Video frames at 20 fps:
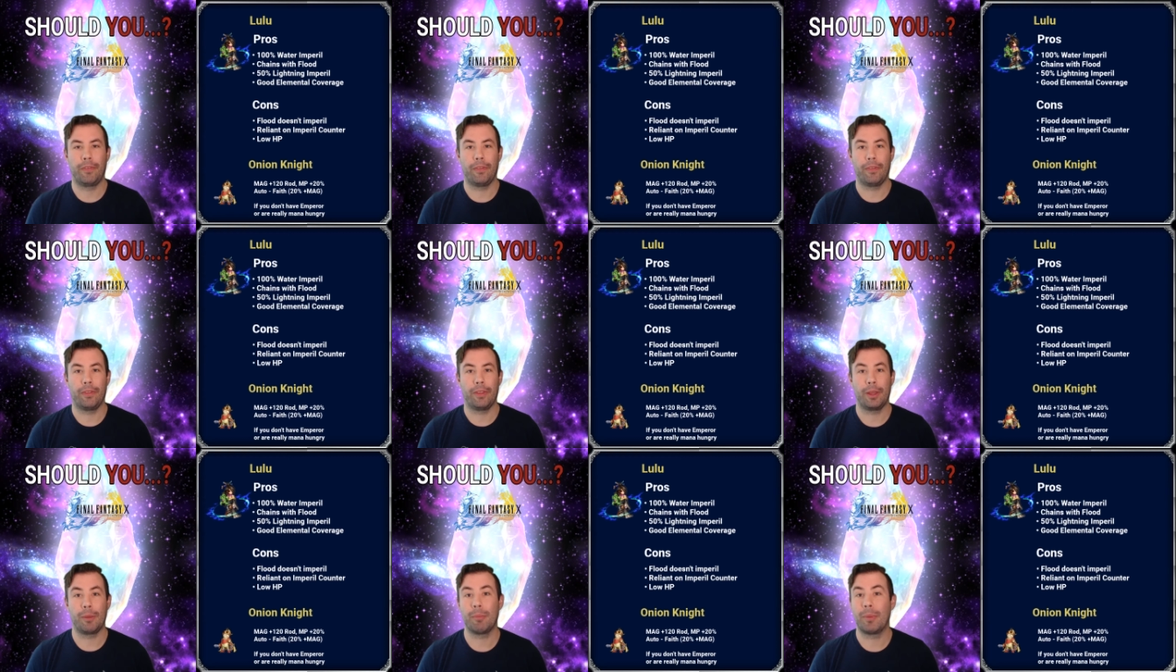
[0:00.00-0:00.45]

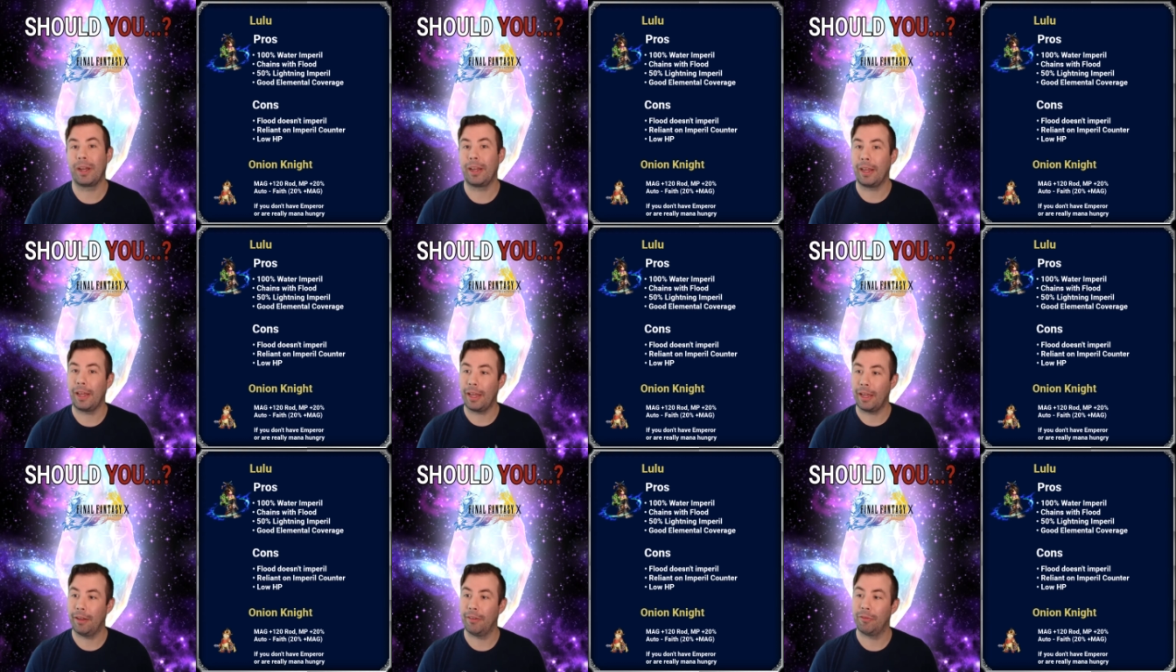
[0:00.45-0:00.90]
they might
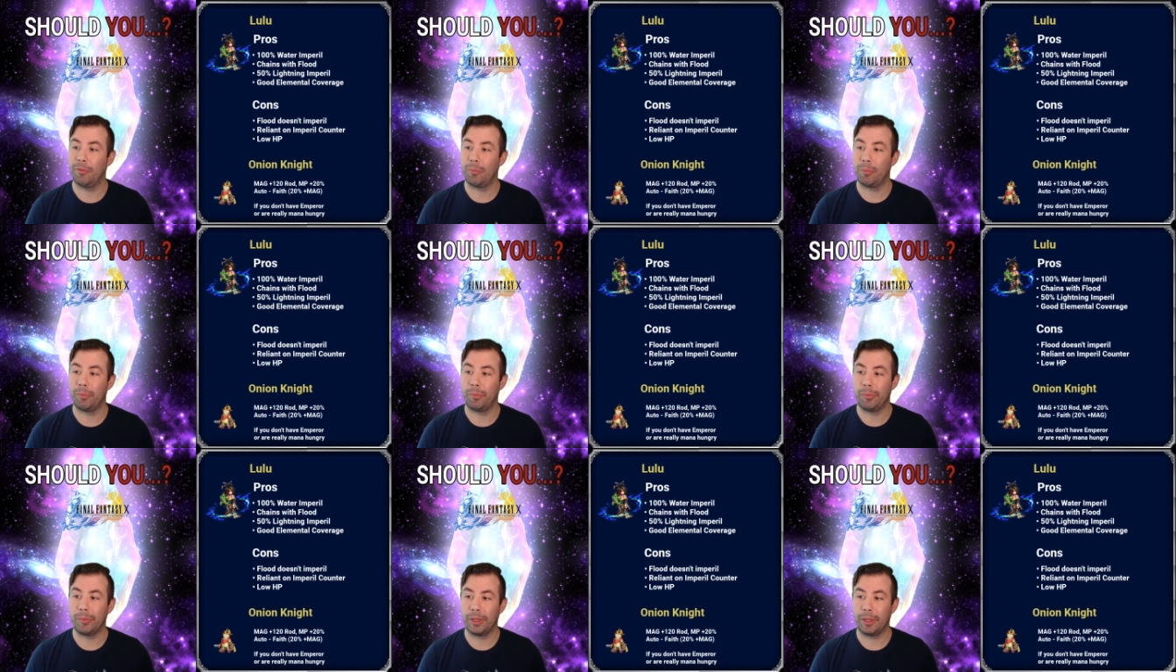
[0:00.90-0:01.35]

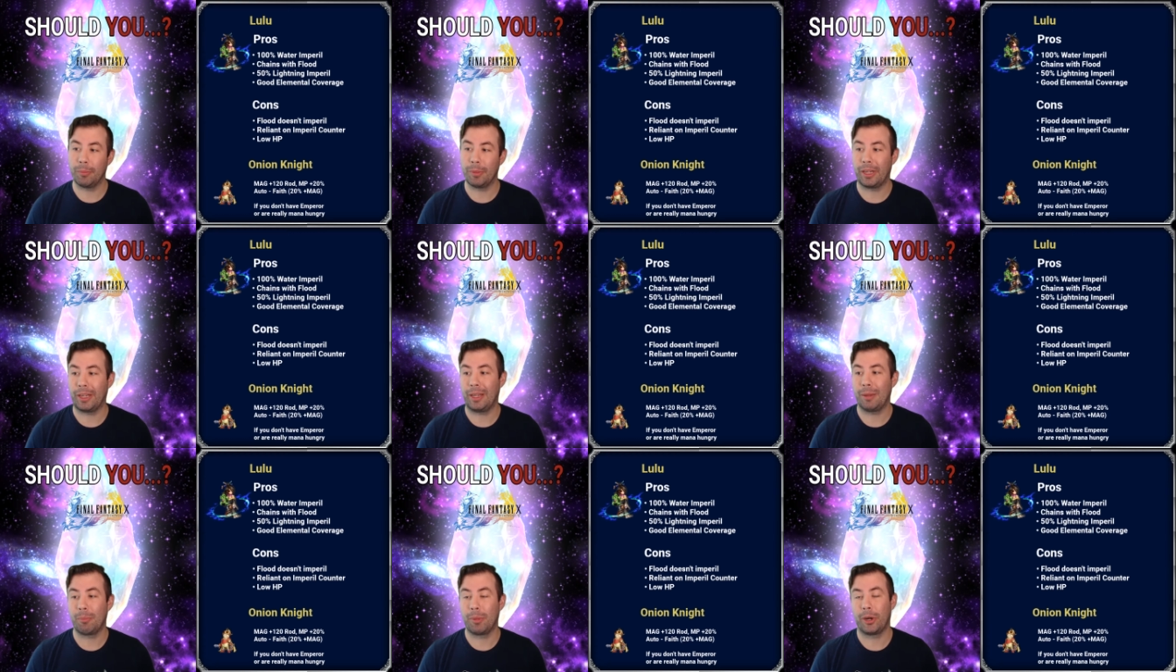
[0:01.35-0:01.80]

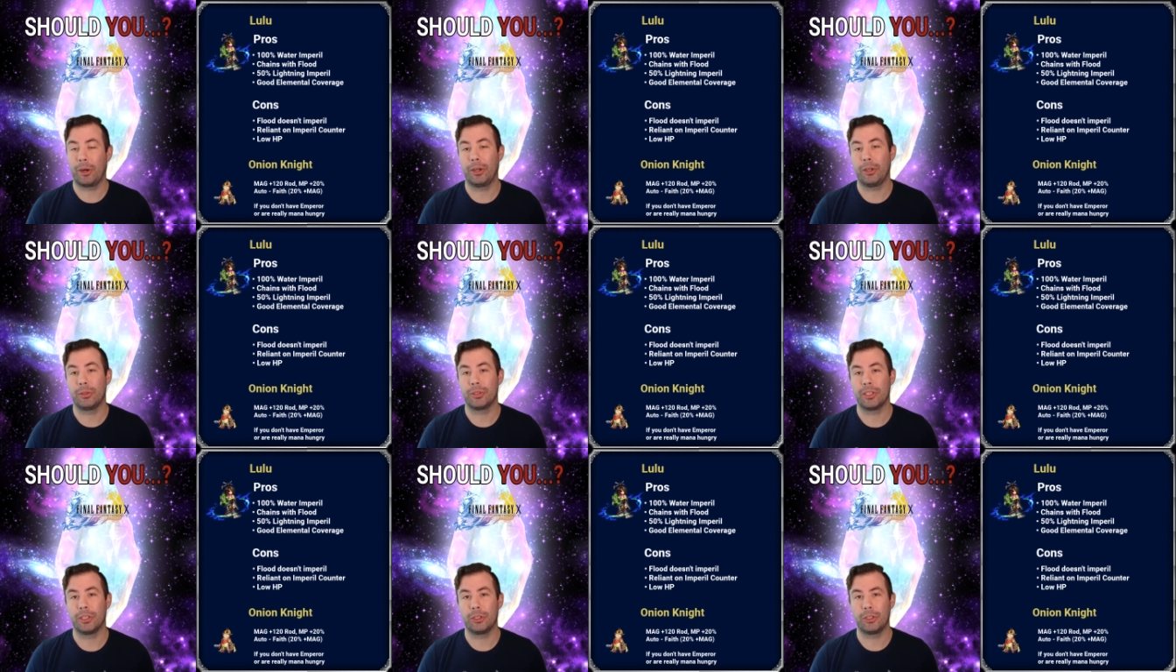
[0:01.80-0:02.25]
get better
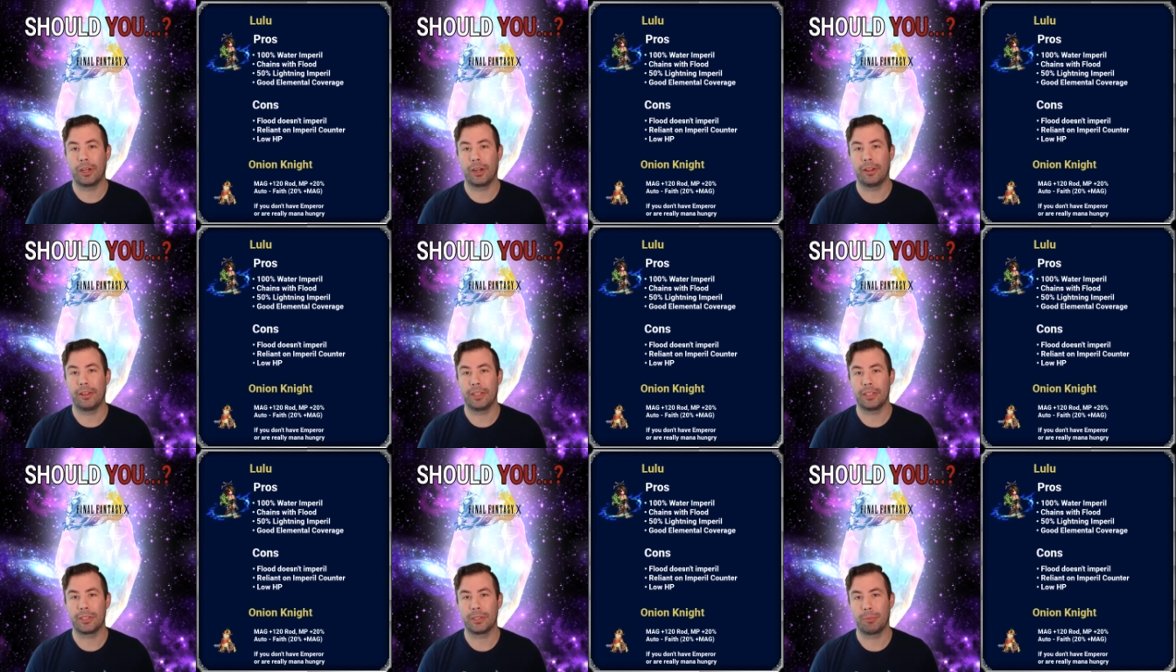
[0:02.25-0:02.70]
usage out of this.